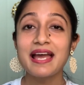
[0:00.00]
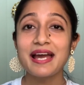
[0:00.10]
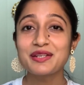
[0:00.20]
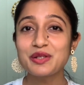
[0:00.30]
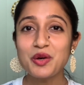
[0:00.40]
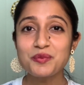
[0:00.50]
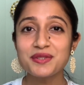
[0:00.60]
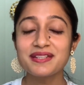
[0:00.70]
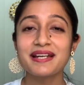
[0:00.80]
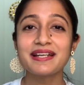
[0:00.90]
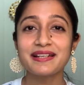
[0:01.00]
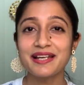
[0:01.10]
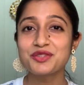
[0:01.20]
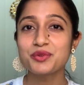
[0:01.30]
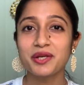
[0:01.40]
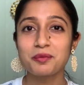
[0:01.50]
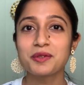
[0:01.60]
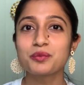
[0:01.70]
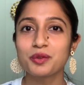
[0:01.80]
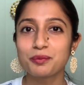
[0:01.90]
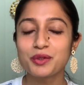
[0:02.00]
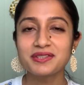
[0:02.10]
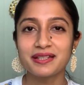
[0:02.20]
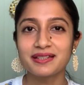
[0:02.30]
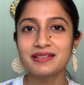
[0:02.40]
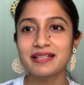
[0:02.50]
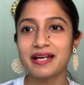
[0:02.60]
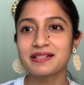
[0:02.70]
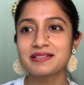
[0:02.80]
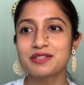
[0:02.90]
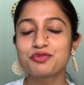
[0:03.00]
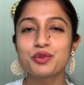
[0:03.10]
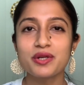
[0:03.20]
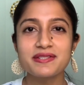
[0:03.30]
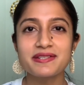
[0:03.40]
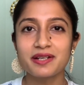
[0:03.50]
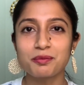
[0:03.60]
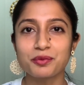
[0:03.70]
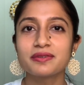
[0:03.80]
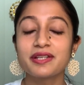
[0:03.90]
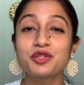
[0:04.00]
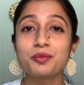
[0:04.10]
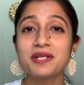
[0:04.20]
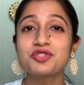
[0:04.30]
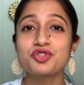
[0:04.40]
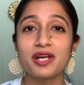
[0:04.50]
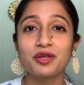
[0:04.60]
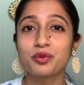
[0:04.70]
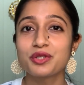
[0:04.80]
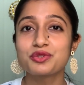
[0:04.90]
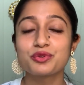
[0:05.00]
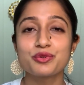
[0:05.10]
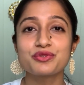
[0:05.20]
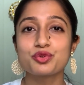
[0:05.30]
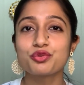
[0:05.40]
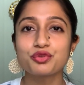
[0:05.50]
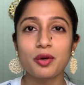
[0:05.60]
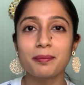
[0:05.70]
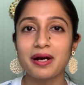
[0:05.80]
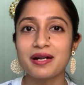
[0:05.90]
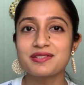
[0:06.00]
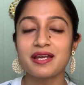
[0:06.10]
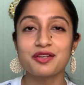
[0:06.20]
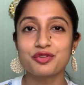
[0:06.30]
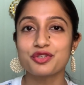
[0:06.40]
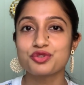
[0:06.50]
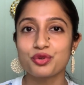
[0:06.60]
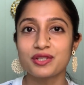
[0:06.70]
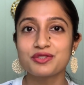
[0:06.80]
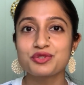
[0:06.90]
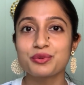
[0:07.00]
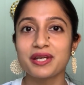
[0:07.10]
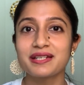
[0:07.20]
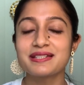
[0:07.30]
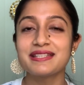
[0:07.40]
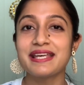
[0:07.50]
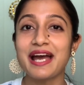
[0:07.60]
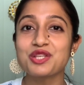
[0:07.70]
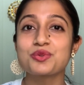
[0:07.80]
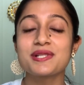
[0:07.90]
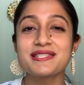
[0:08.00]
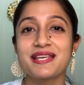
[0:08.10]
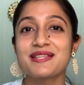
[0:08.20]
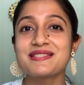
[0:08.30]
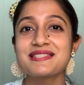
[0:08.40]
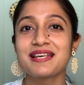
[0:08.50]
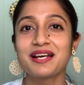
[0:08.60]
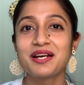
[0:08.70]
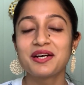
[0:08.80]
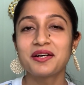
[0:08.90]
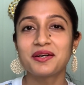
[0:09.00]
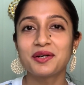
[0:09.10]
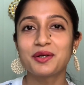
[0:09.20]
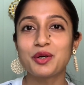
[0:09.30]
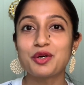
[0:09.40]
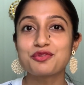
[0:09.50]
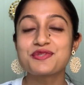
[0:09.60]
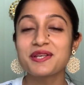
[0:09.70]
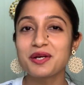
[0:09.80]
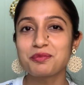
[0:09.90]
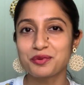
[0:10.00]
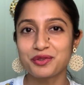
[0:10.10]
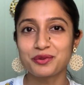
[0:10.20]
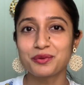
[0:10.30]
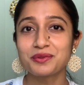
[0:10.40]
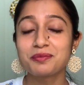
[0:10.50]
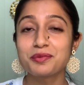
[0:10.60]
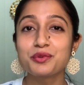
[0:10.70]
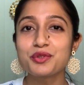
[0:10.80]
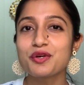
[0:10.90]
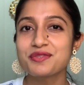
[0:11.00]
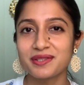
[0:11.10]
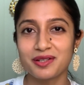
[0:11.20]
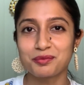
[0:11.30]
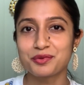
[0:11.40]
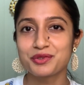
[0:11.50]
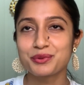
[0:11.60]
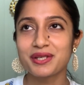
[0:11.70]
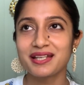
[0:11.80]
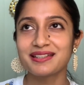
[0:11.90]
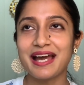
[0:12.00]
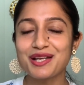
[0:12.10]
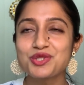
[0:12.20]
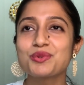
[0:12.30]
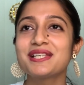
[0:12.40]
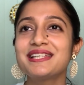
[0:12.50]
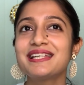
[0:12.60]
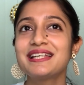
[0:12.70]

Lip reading: And along with that, I'd like to recommend one more thing, that if you are in Singapore, then you must try going to those rooftop bars and restaurants to get the actual sense of Singapore, you know, the beauty of Singapore. You can actually